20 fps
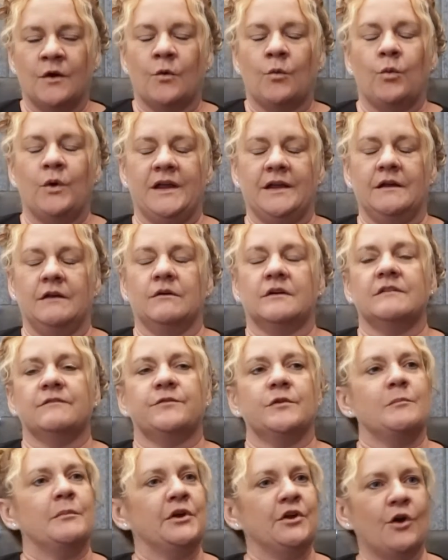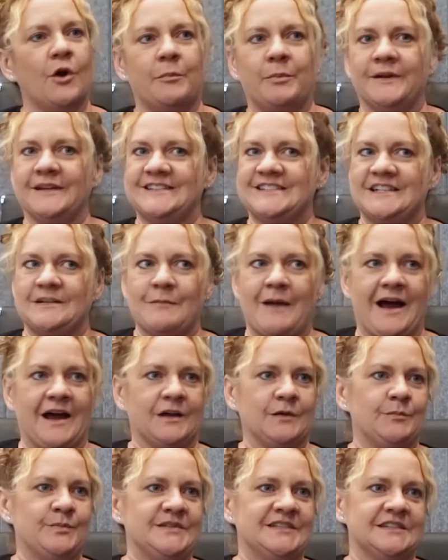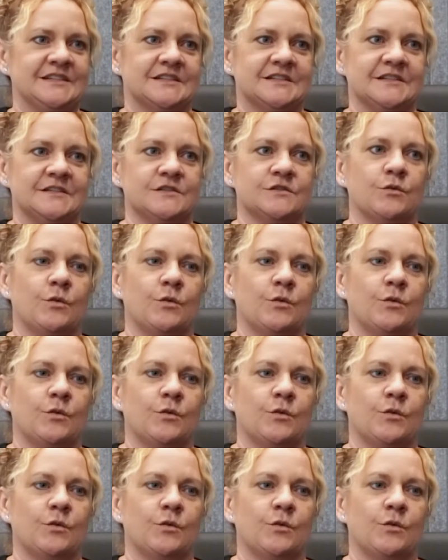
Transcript: We are looking for monopolistic market positions